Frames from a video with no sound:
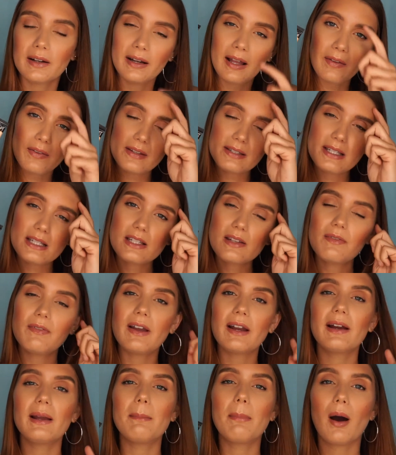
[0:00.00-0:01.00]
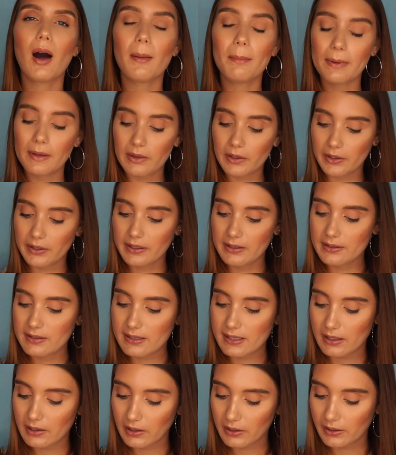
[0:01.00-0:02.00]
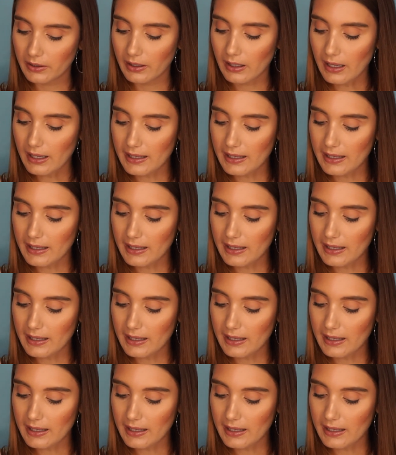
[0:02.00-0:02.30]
Now this is a very popular concealer